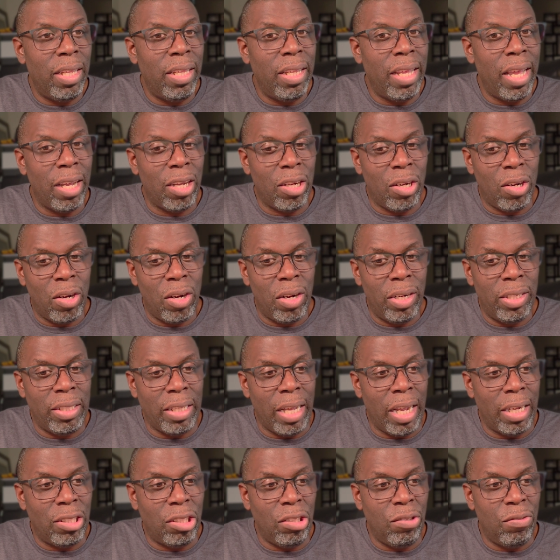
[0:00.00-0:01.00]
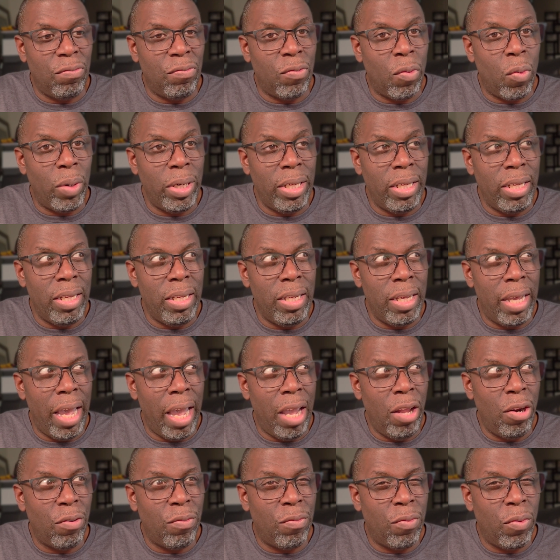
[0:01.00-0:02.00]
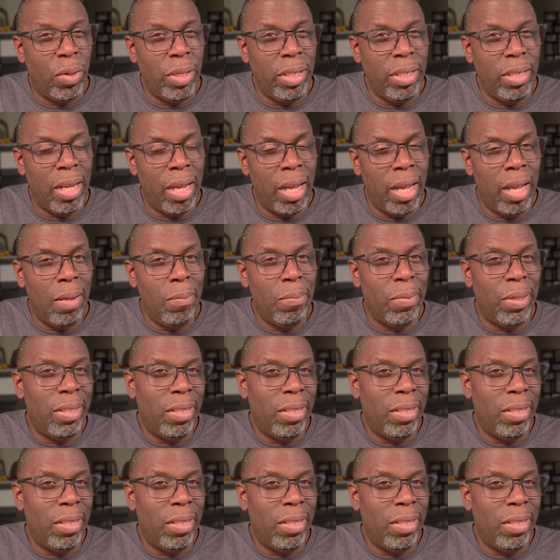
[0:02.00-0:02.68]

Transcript: and that car is actually 48 or 49,